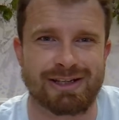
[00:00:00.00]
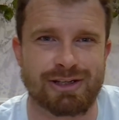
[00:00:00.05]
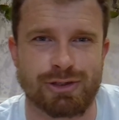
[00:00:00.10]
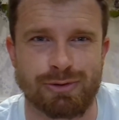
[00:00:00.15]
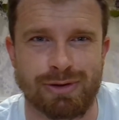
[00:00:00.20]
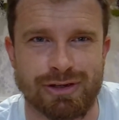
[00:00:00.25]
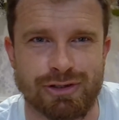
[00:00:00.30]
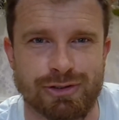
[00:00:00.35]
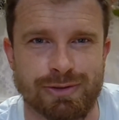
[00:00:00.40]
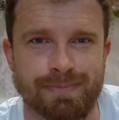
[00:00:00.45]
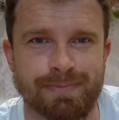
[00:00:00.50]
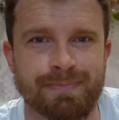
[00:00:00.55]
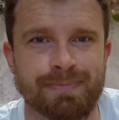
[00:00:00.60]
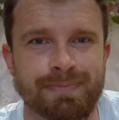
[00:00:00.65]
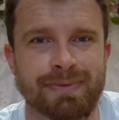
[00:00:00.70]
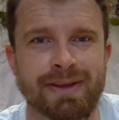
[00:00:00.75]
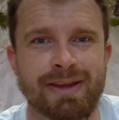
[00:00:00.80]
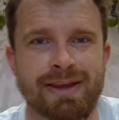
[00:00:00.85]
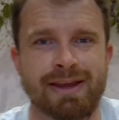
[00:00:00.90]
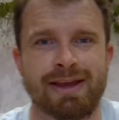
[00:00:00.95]
Ings situation.
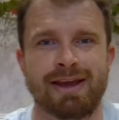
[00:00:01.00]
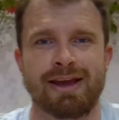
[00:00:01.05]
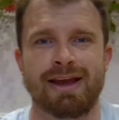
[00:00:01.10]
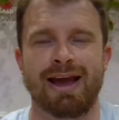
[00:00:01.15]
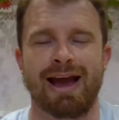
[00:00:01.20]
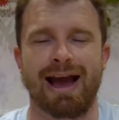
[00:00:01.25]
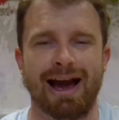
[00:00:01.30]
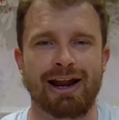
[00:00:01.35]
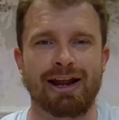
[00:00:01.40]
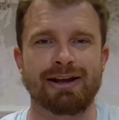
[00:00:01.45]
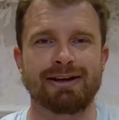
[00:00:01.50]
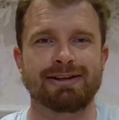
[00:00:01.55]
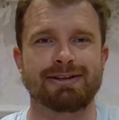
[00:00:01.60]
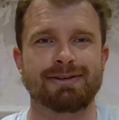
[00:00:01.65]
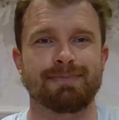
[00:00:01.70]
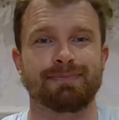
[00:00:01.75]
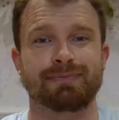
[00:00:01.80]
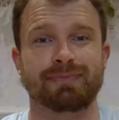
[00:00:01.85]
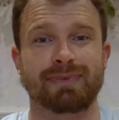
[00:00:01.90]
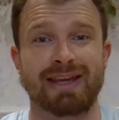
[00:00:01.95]

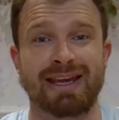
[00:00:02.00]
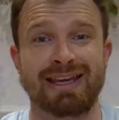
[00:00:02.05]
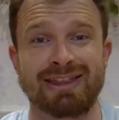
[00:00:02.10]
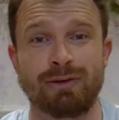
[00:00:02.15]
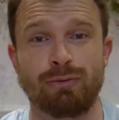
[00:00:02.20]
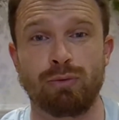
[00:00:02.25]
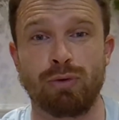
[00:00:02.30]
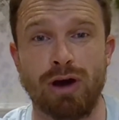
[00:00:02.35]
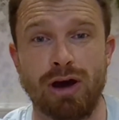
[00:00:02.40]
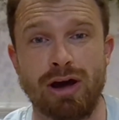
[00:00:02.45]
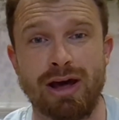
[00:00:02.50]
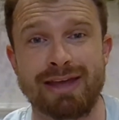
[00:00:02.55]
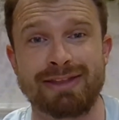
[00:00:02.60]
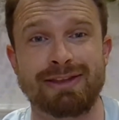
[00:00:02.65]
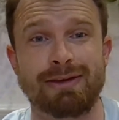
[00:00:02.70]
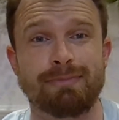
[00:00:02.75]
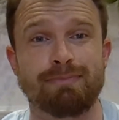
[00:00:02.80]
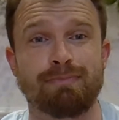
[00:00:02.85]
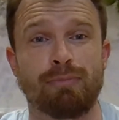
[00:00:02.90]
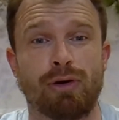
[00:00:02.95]
And in
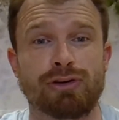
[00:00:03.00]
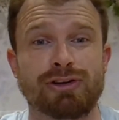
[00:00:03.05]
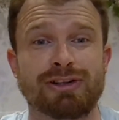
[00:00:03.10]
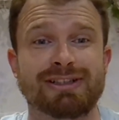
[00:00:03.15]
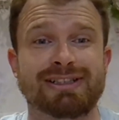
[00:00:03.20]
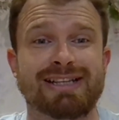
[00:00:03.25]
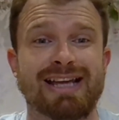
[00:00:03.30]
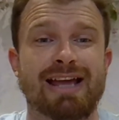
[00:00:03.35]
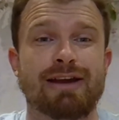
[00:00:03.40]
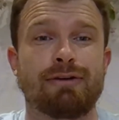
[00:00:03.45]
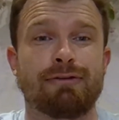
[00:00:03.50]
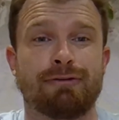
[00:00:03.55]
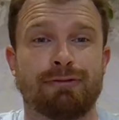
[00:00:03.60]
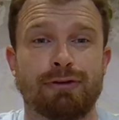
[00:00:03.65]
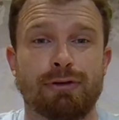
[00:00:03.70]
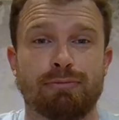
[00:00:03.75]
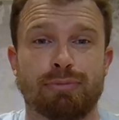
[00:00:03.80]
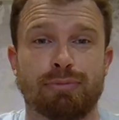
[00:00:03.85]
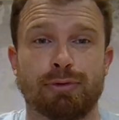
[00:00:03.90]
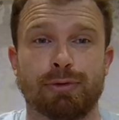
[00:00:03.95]
the modern day of
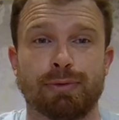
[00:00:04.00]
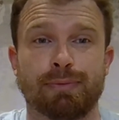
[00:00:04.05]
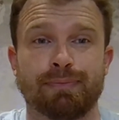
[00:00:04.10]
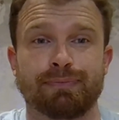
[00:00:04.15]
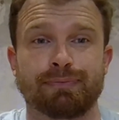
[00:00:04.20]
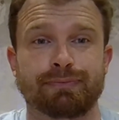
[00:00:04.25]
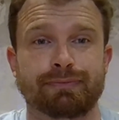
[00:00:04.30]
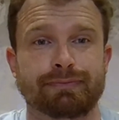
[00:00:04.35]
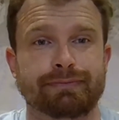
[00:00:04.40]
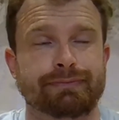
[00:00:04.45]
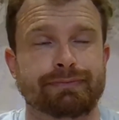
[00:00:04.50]
football,